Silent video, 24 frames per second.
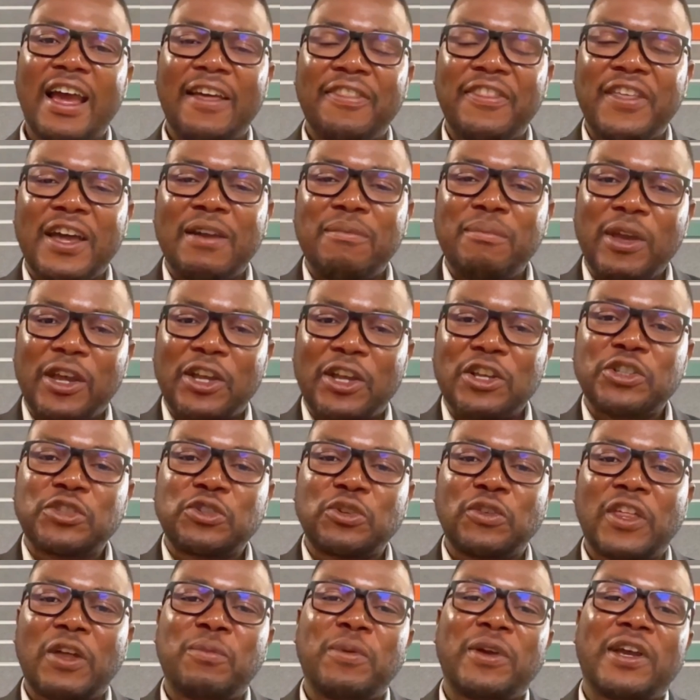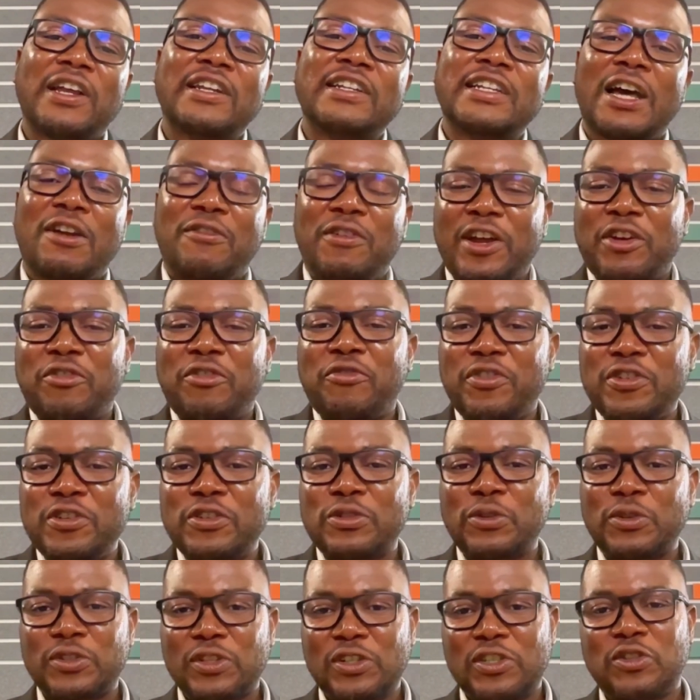and then make sure that we can direct
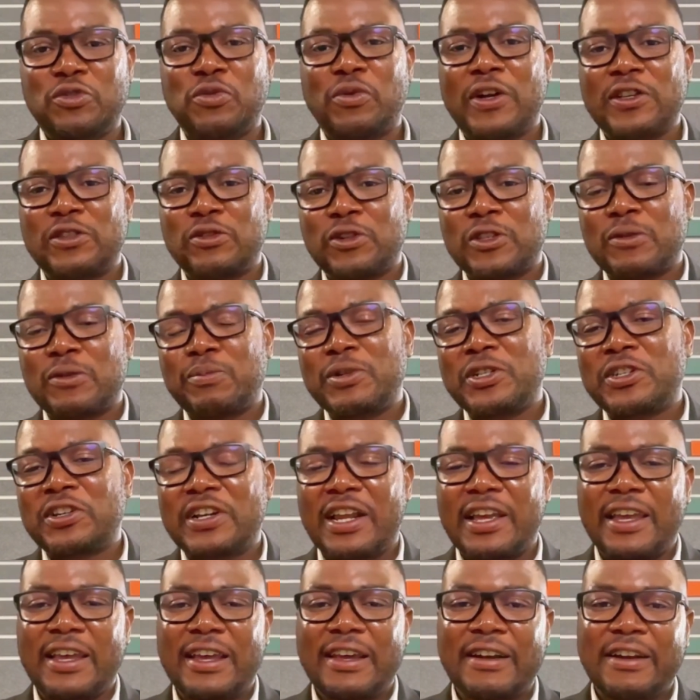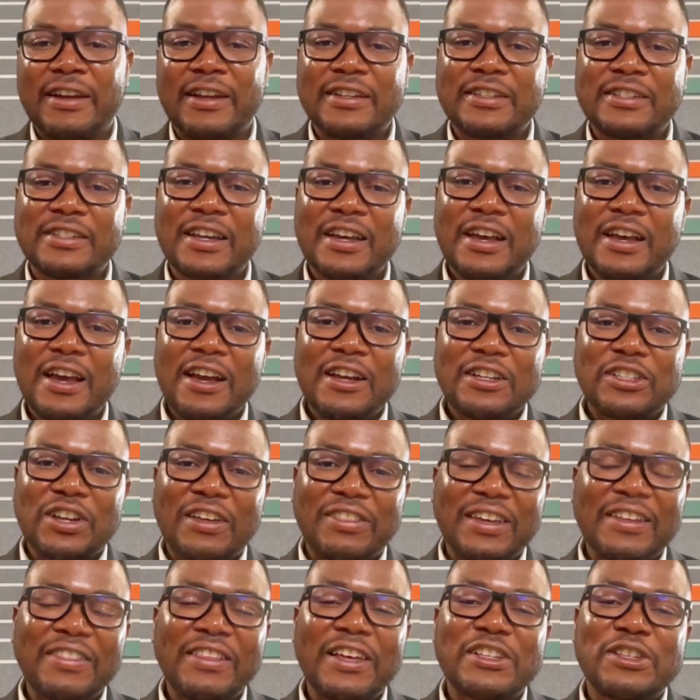resources towards those particular areas. So I
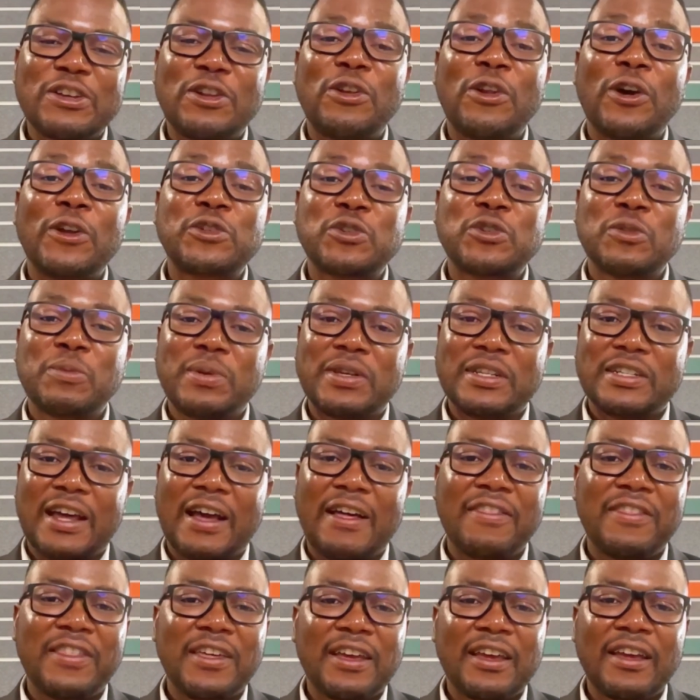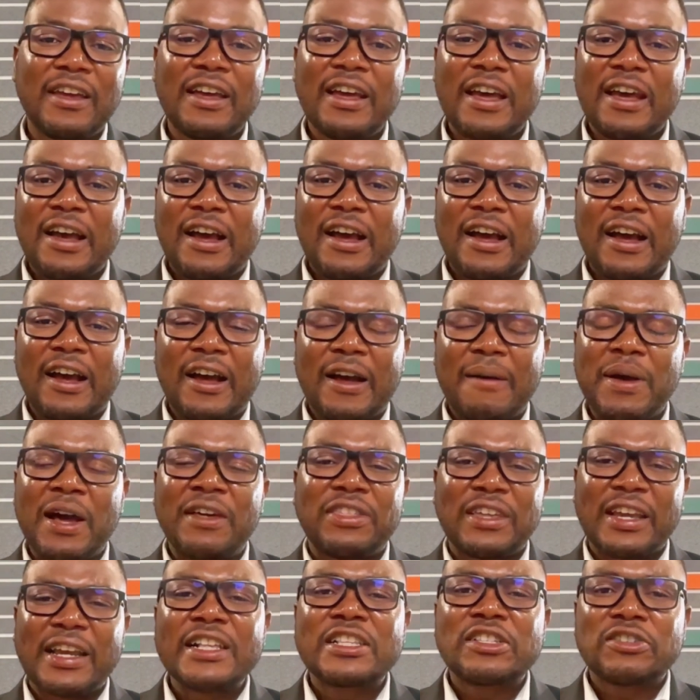think there's a lot to be done there. I
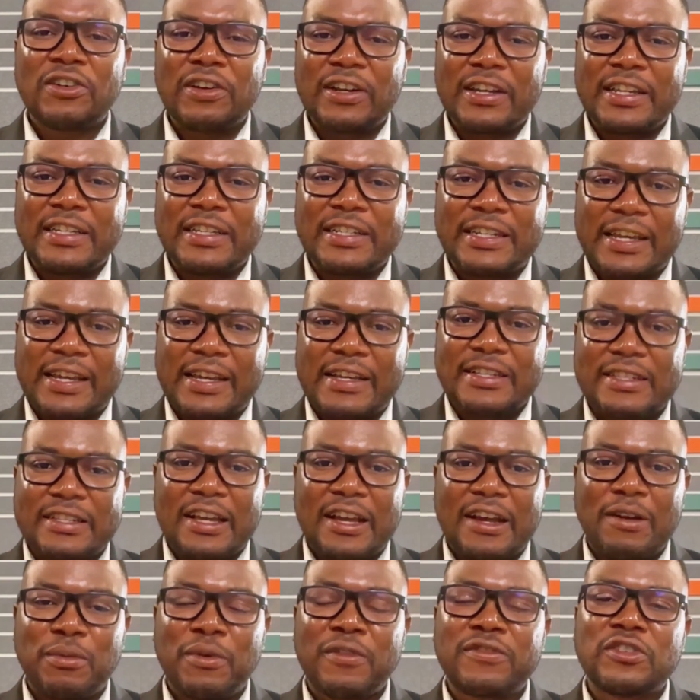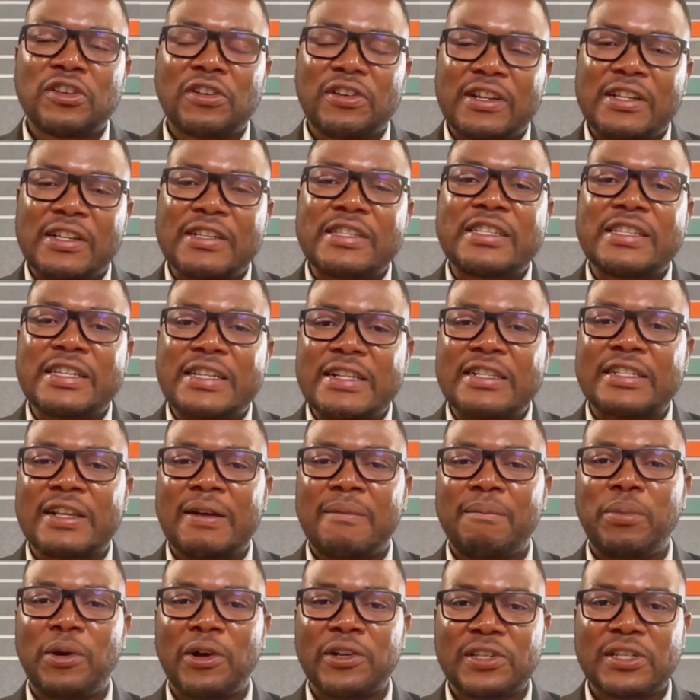think it's early days. We've certainly seen
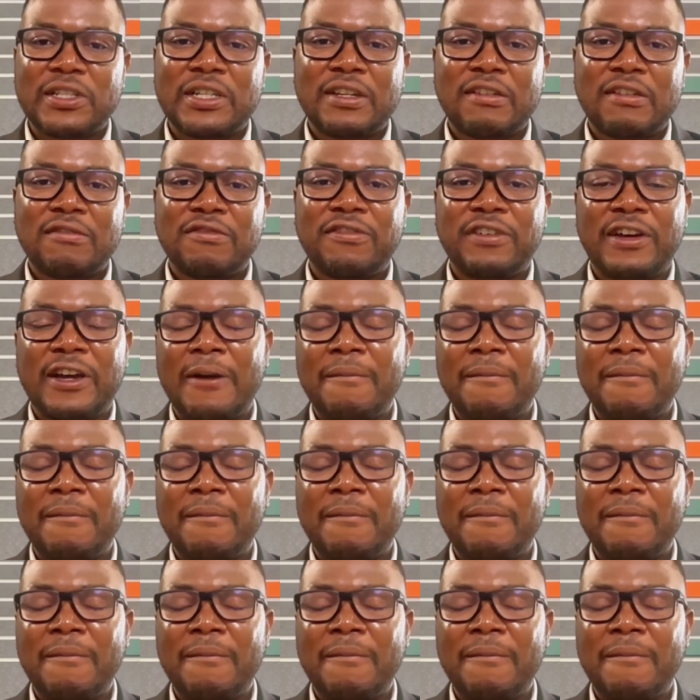some positive,